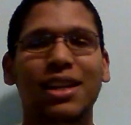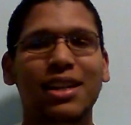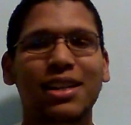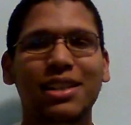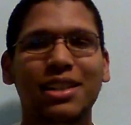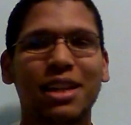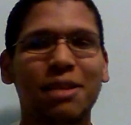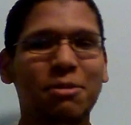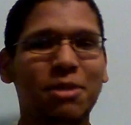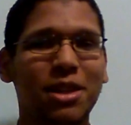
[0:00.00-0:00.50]

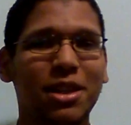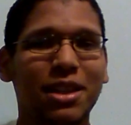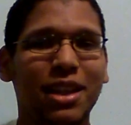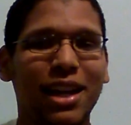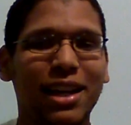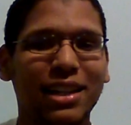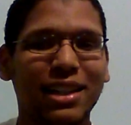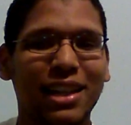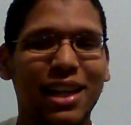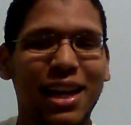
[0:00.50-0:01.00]
something
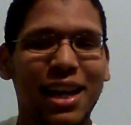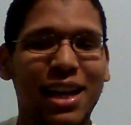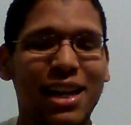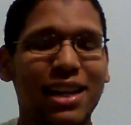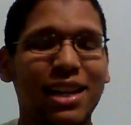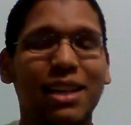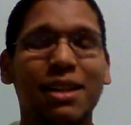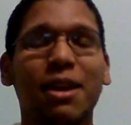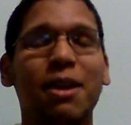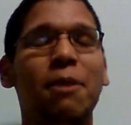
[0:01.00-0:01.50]
like that.
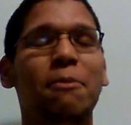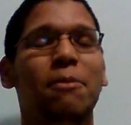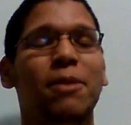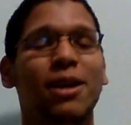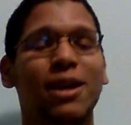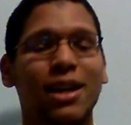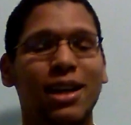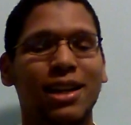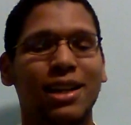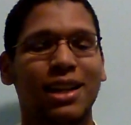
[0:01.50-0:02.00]

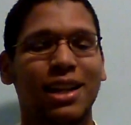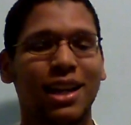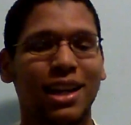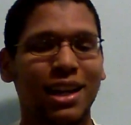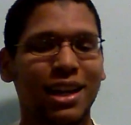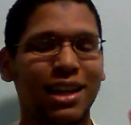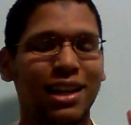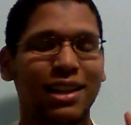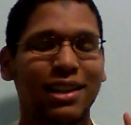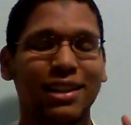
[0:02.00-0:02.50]
But
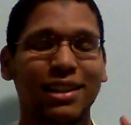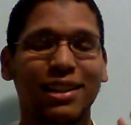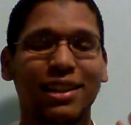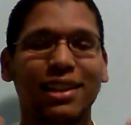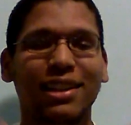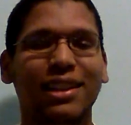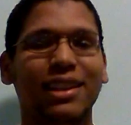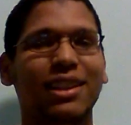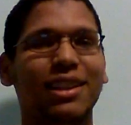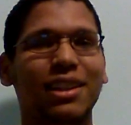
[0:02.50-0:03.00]

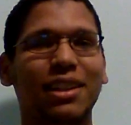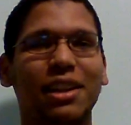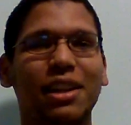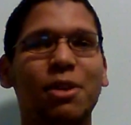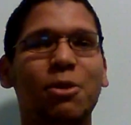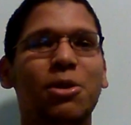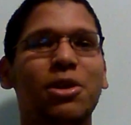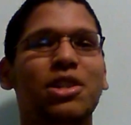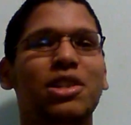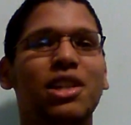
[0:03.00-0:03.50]
it
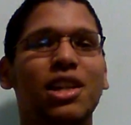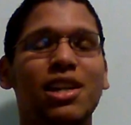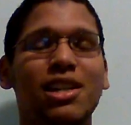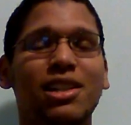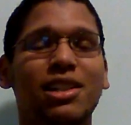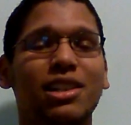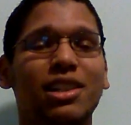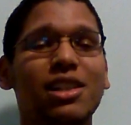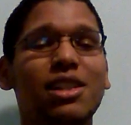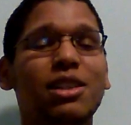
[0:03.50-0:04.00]
was
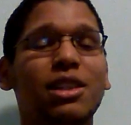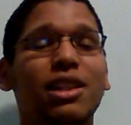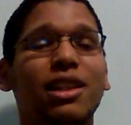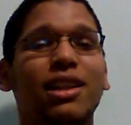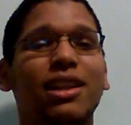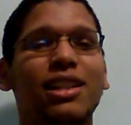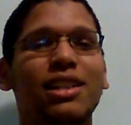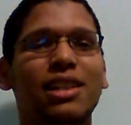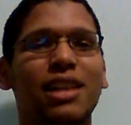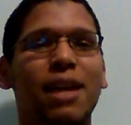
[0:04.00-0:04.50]
just this
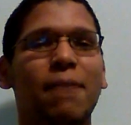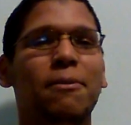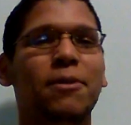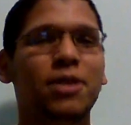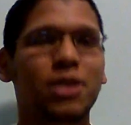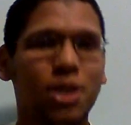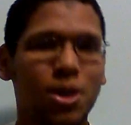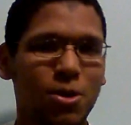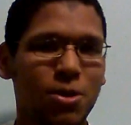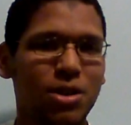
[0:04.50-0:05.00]

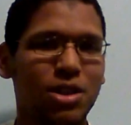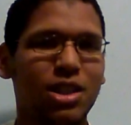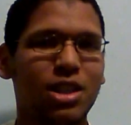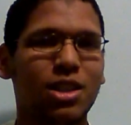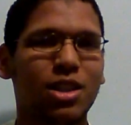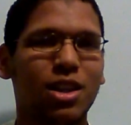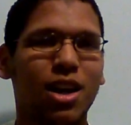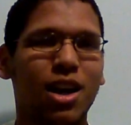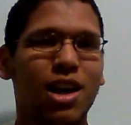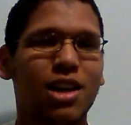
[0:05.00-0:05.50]
episode was
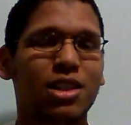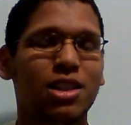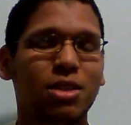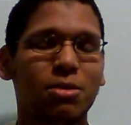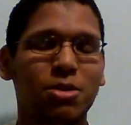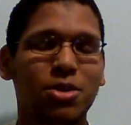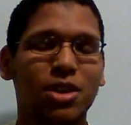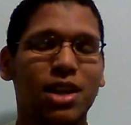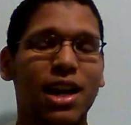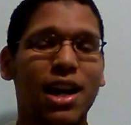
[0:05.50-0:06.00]
just awesome,
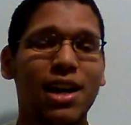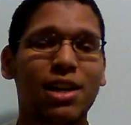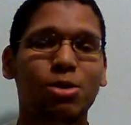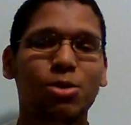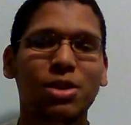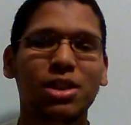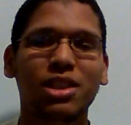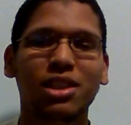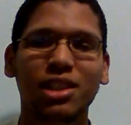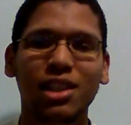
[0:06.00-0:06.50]
you guys.
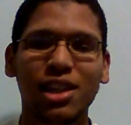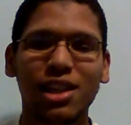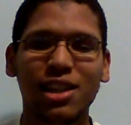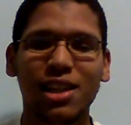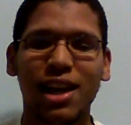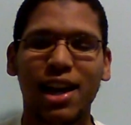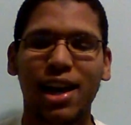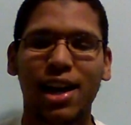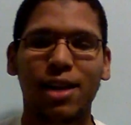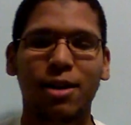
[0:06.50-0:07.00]
We see
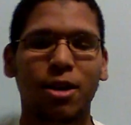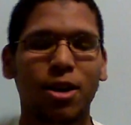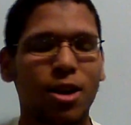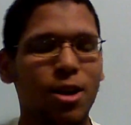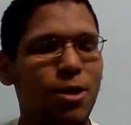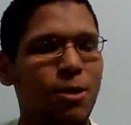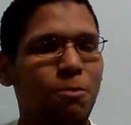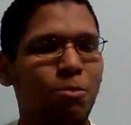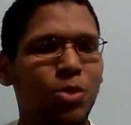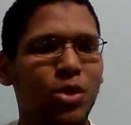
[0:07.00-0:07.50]
that
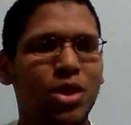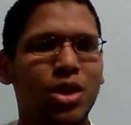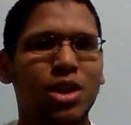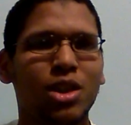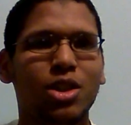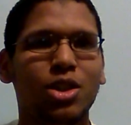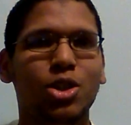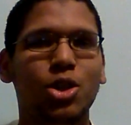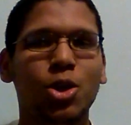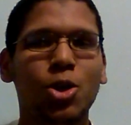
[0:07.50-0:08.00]

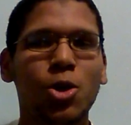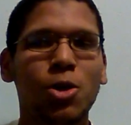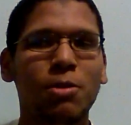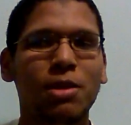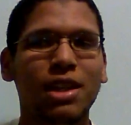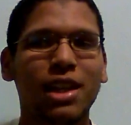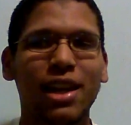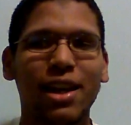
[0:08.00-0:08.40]
Zoom and